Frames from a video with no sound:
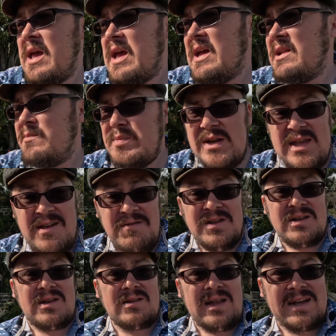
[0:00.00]
But
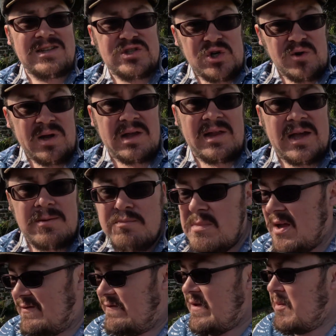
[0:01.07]
even like during like
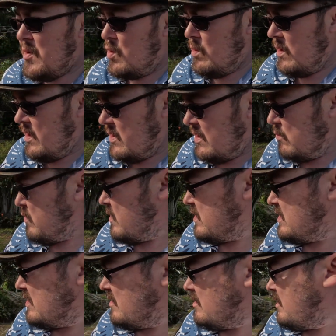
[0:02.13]
mid-February that we're
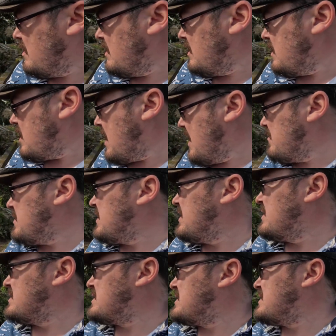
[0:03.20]
here, I
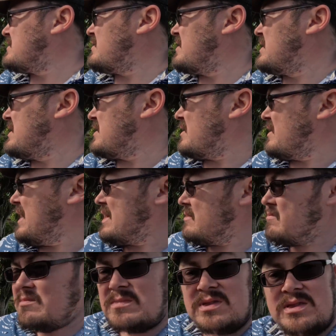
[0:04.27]
mean,
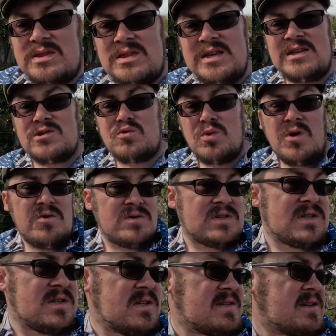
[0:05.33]
these
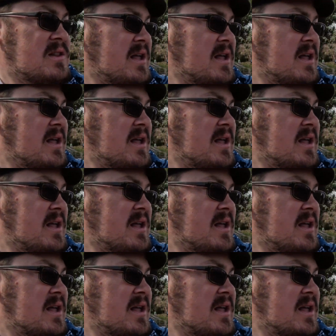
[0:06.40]
roses, a